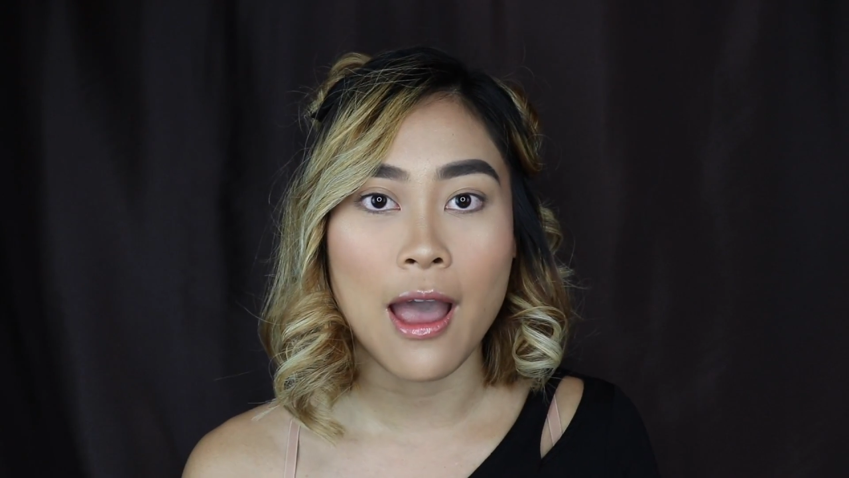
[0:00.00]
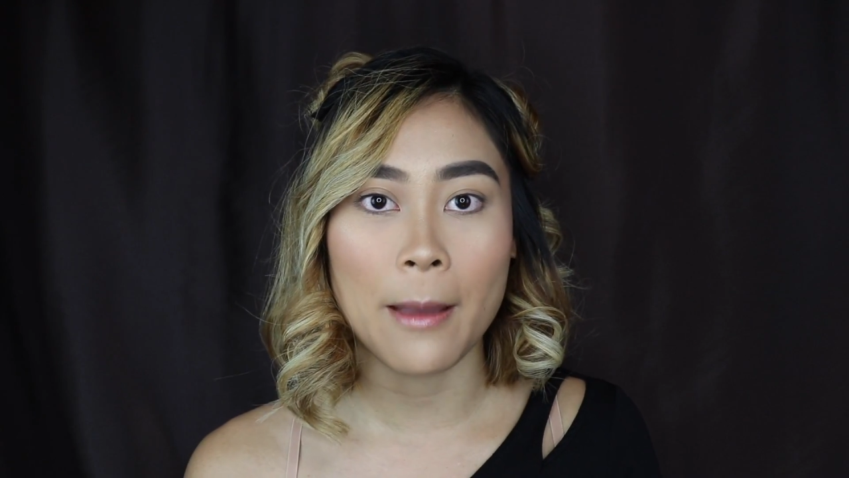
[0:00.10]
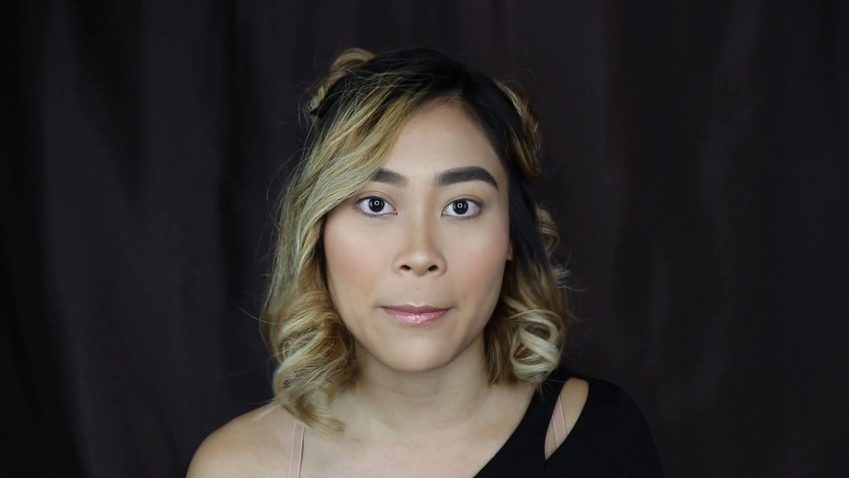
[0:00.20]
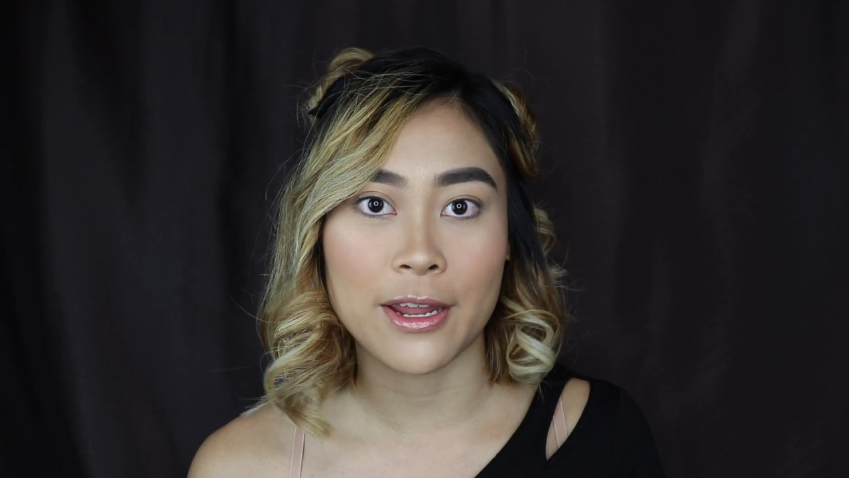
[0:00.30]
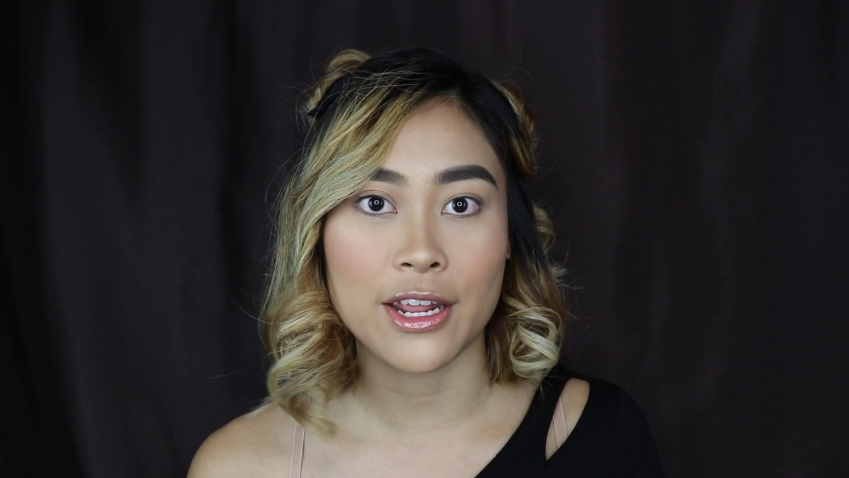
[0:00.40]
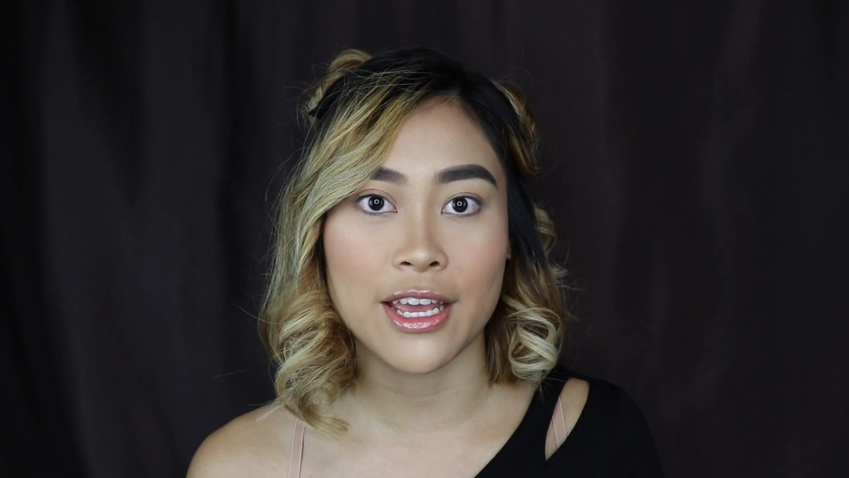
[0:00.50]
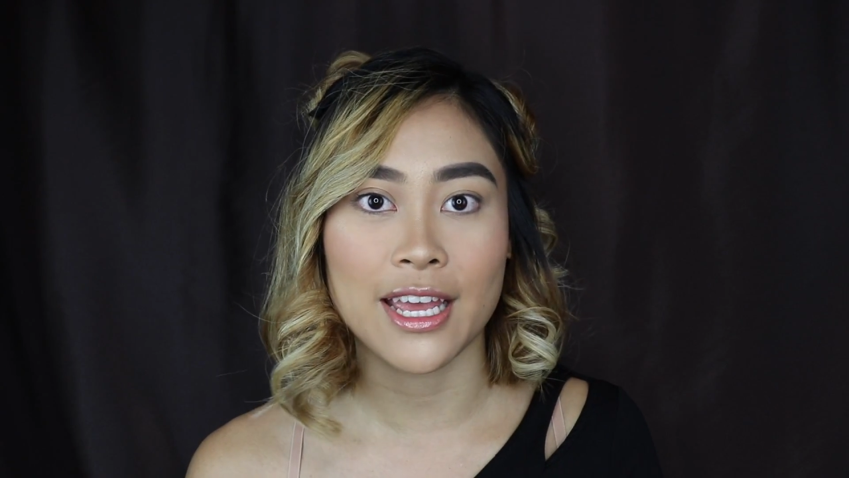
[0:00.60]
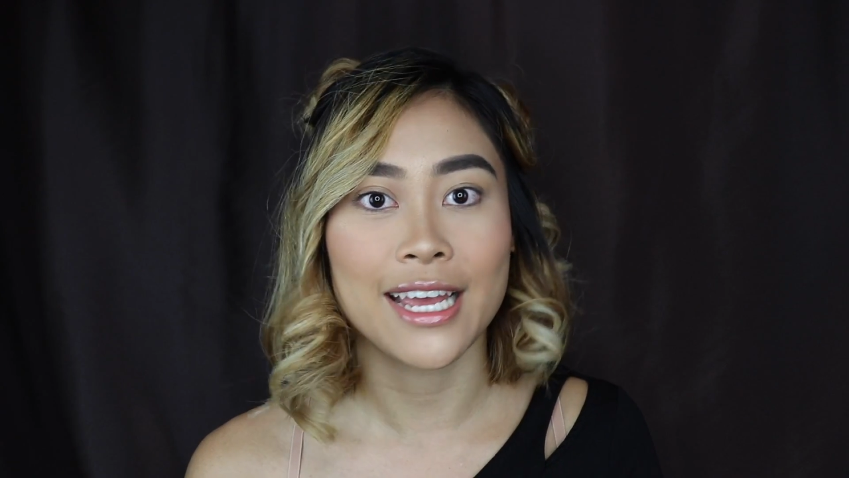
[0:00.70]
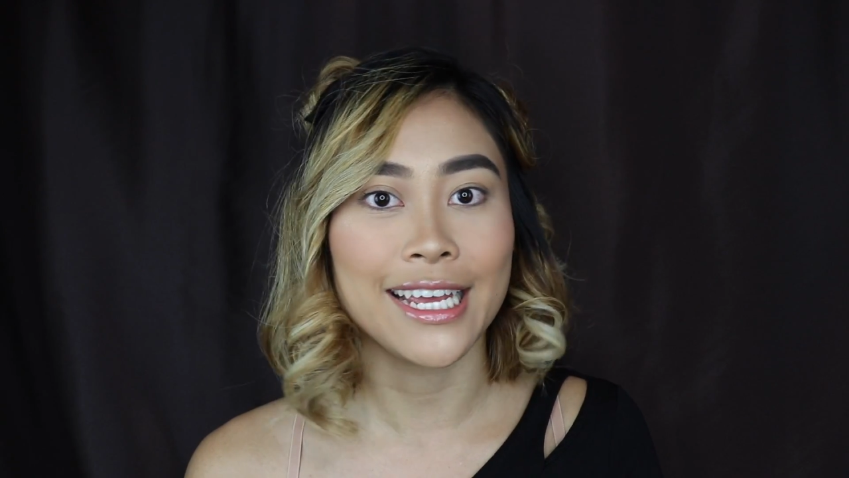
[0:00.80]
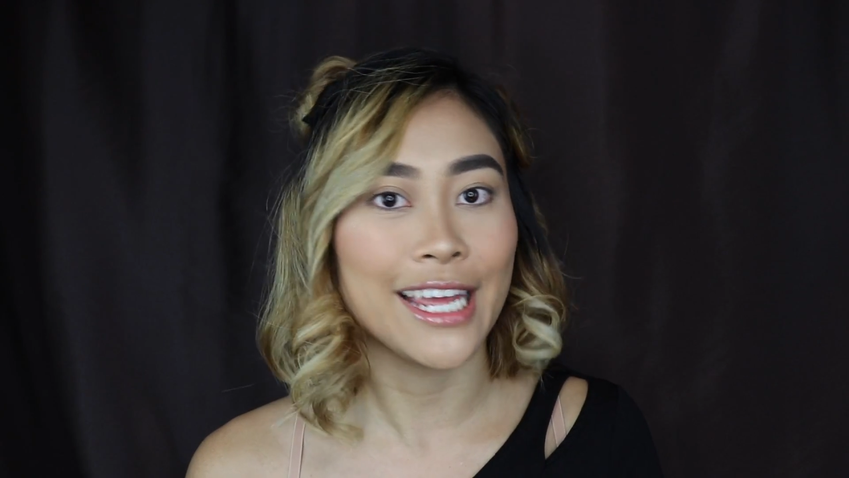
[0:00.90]
I'm
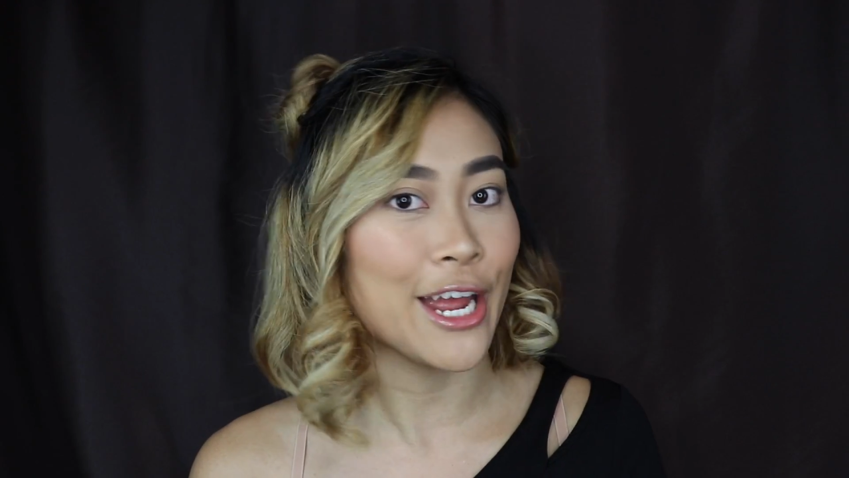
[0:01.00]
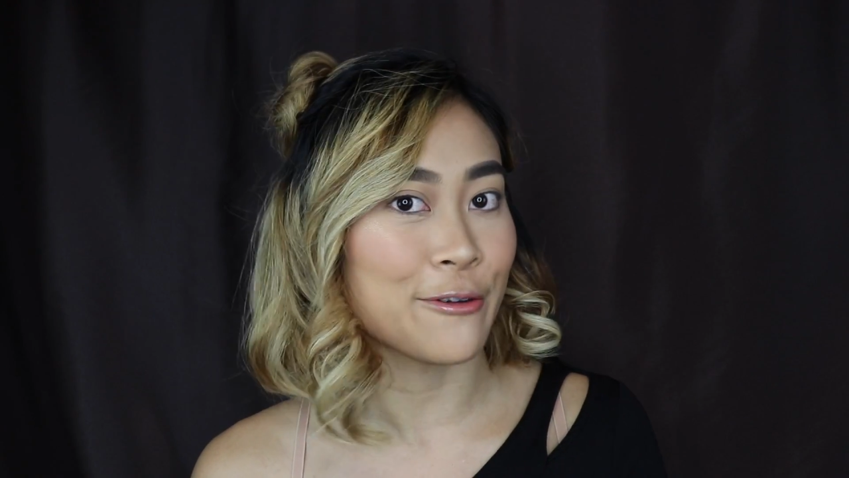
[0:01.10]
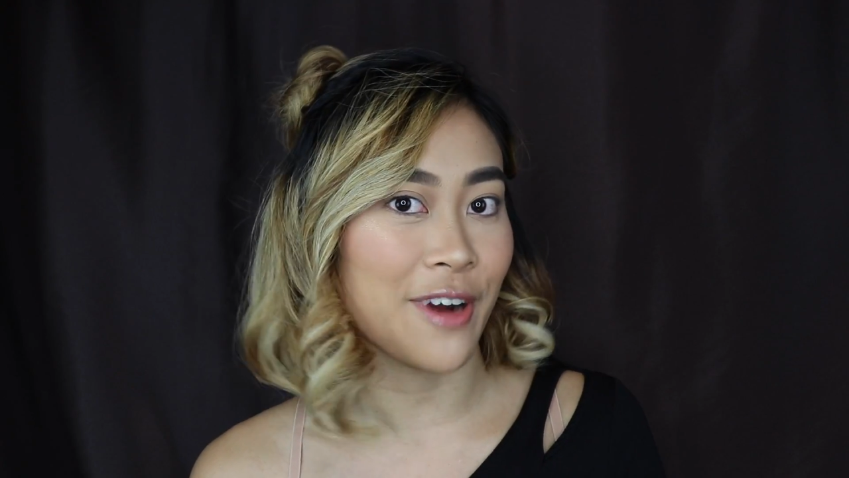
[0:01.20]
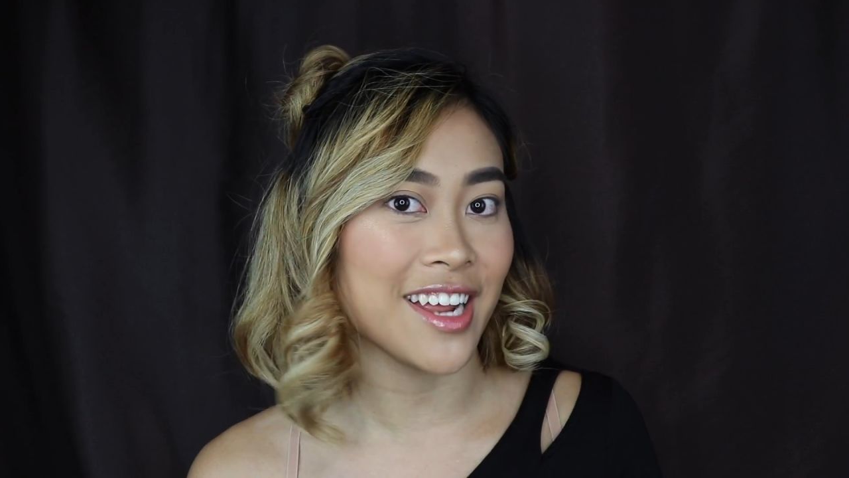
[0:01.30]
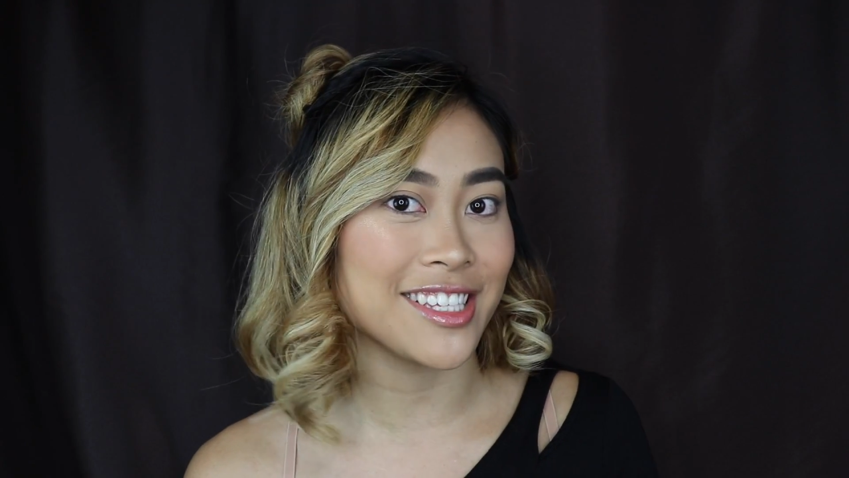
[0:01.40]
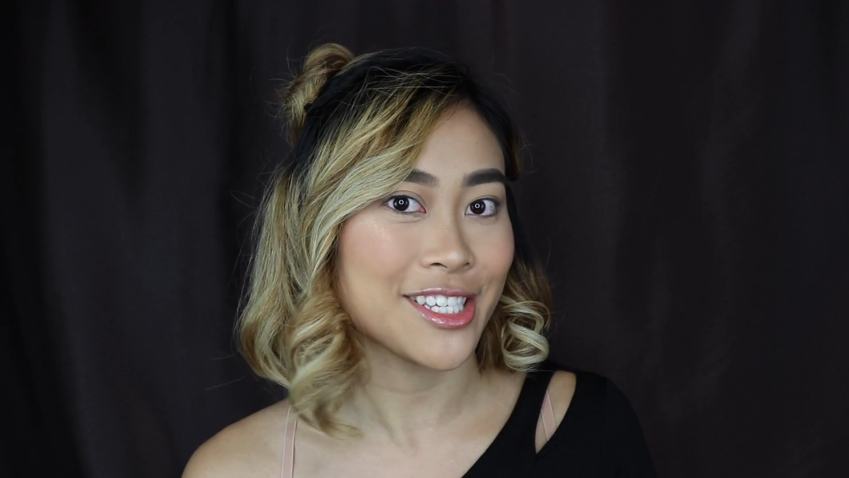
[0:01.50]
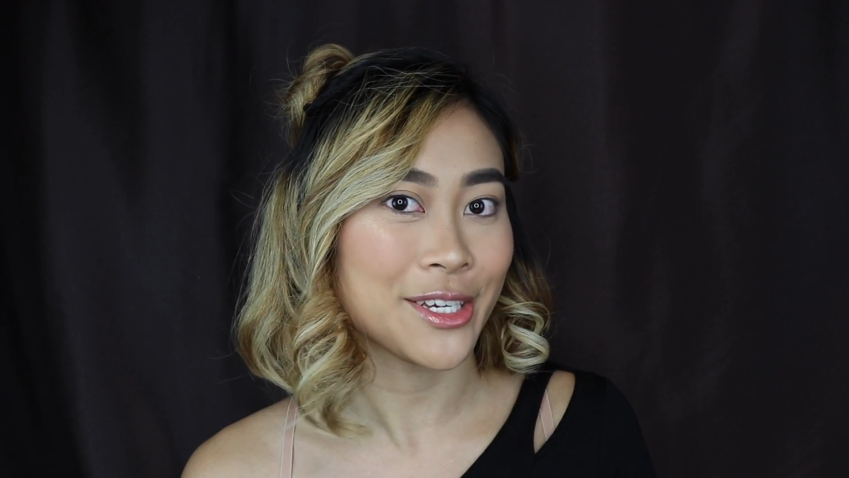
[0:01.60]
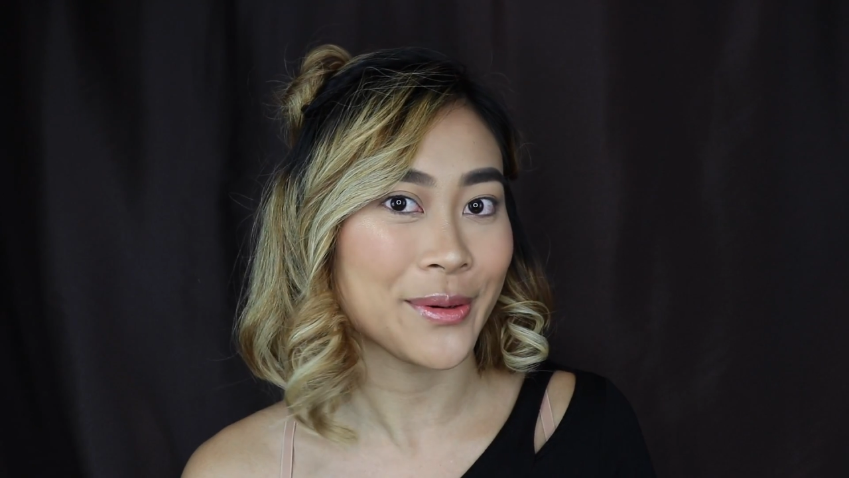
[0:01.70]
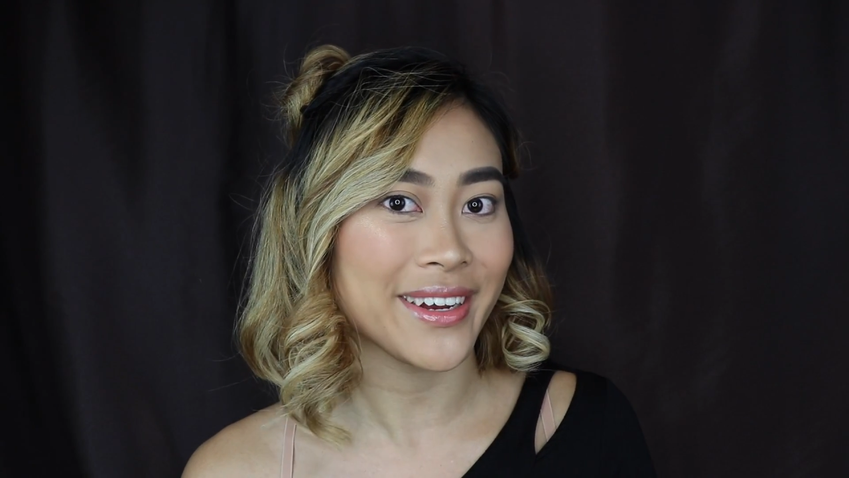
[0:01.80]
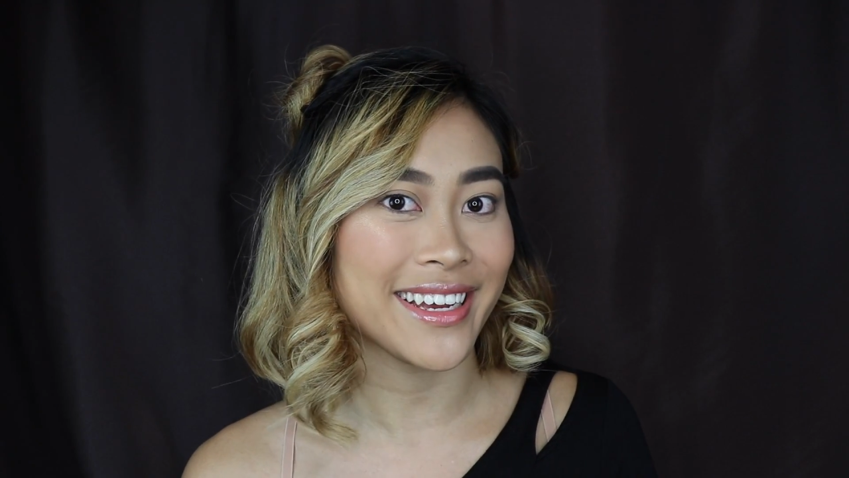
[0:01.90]
gonna get right
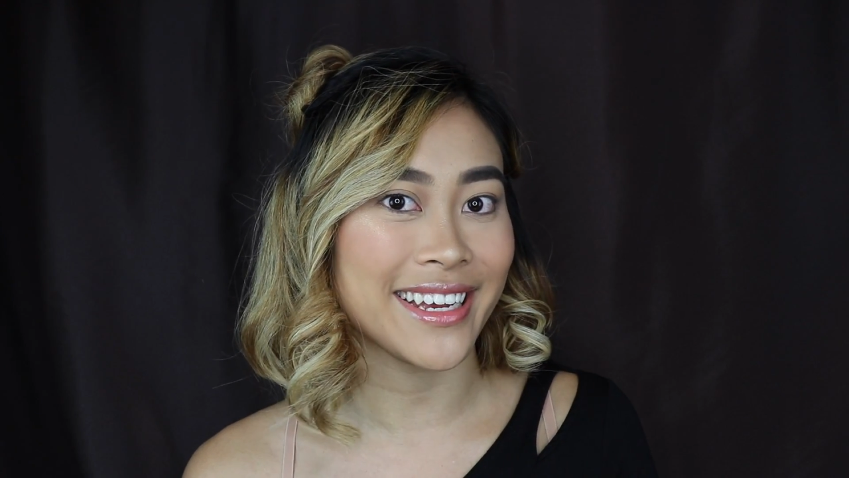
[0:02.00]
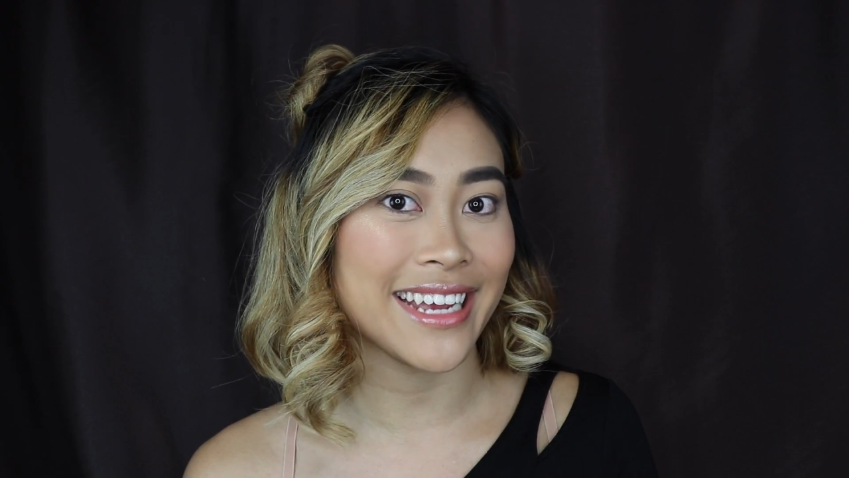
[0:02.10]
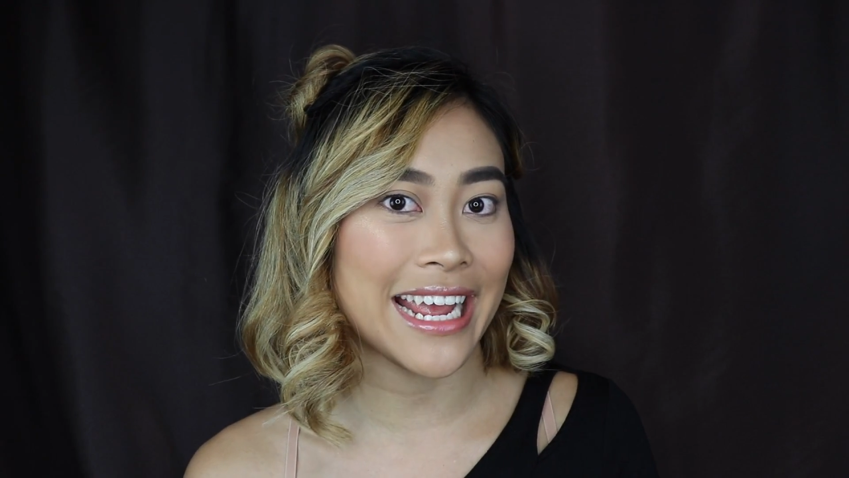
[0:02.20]
to it,